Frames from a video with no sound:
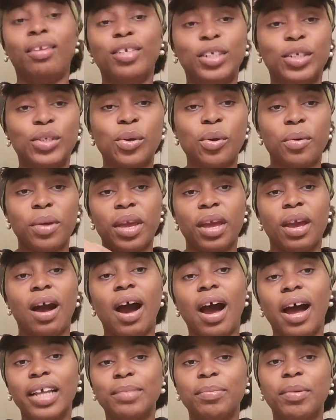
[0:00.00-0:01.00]
Zoe a
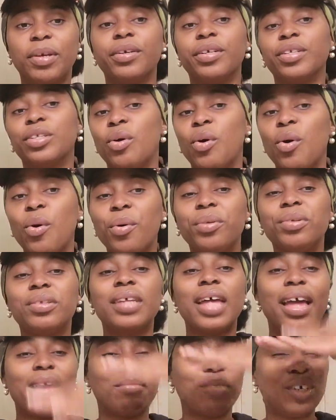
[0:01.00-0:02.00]
heart, because the whole
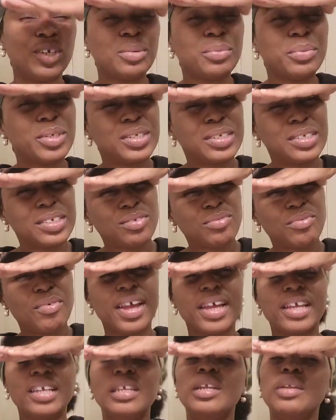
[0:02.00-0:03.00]
time she was
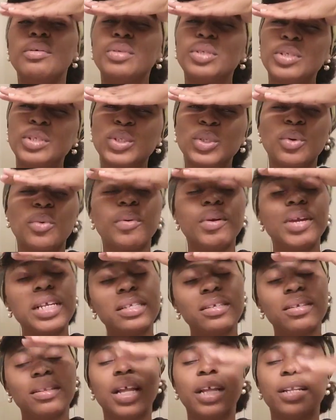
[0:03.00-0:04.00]
trying, you know, to
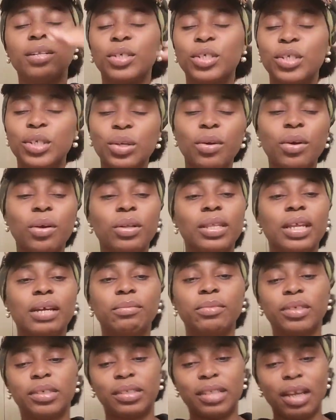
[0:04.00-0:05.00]
squint under the sun
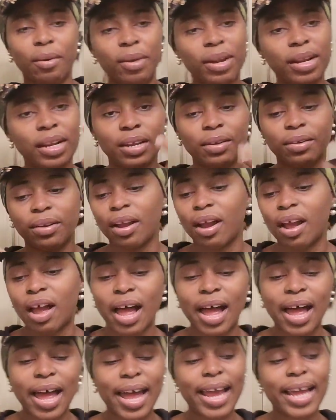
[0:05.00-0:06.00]
that was directly on her
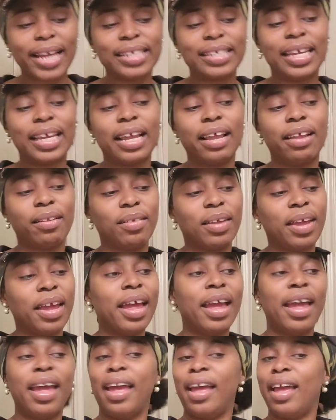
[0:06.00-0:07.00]
eyes. And
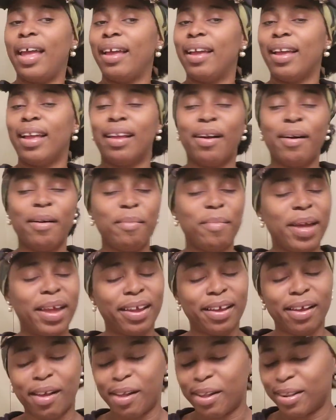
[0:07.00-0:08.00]
oh
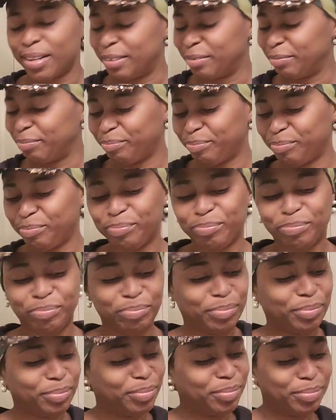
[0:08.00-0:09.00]
my God,
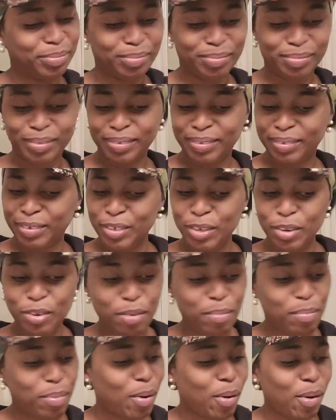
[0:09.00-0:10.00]

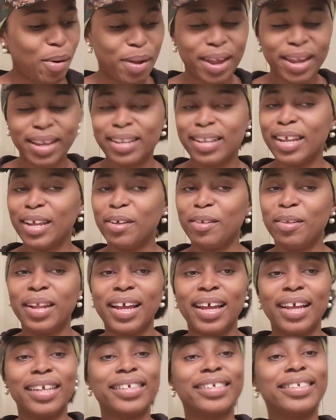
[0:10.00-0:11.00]
new boy
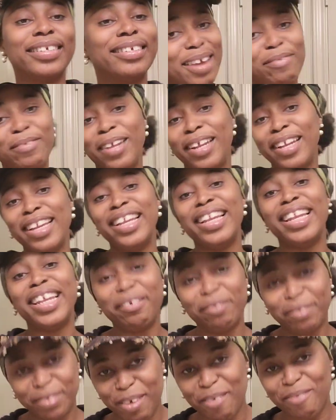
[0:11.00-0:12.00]
Nicholas definitely
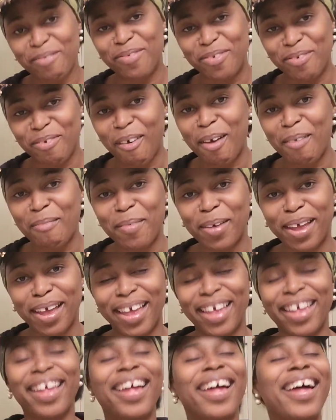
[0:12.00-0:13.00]
lives off drama.